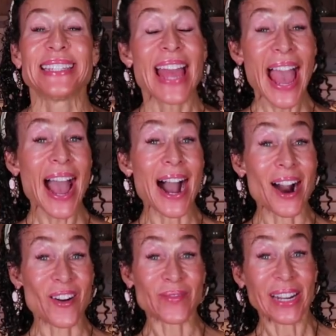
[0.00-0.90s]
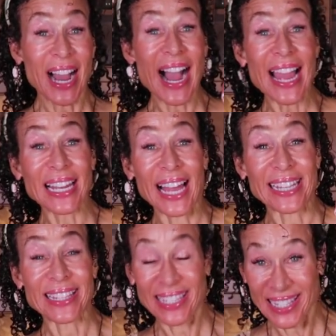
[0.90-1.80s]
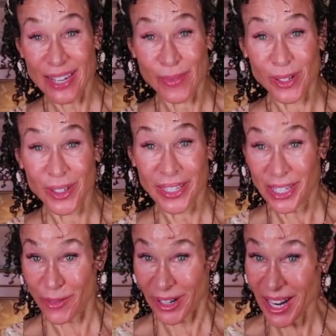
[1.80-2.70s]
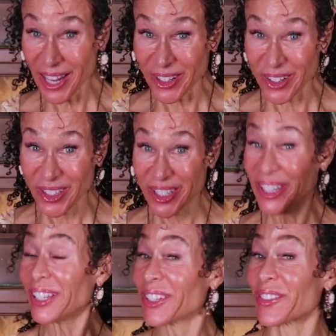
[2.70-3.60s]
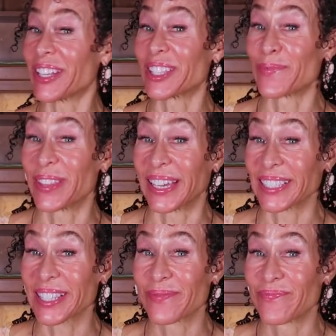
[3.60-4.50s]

Now I'm going to highlight this label in different colors to illustrate some things.